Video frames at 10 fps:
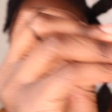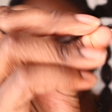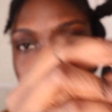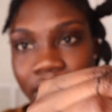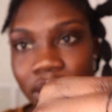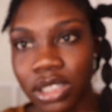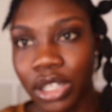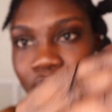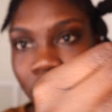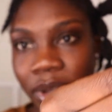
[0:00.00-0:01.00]
so that it's
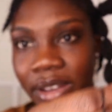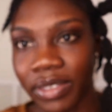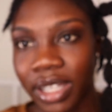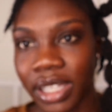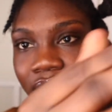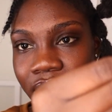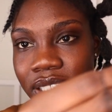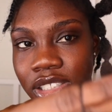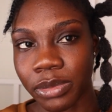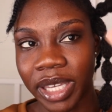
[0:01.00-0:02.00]
not too evident and it can
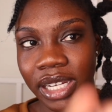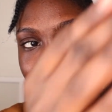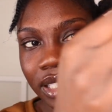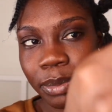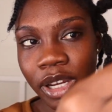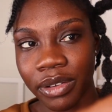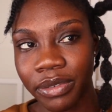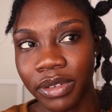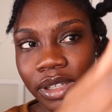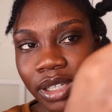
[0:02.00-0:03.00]
still make a nice
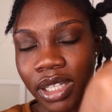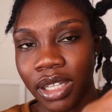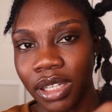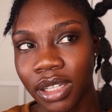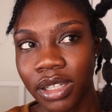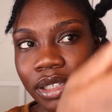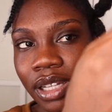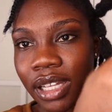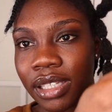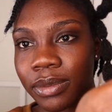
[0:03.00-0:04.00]
puff.
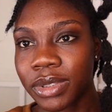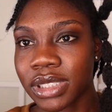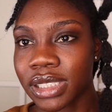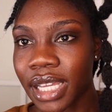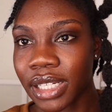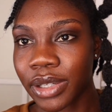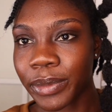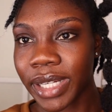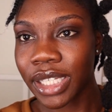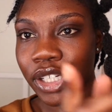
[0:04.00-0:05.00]
And then we'll just end it
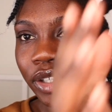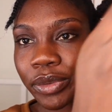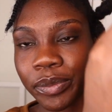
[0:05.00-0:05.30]
right here.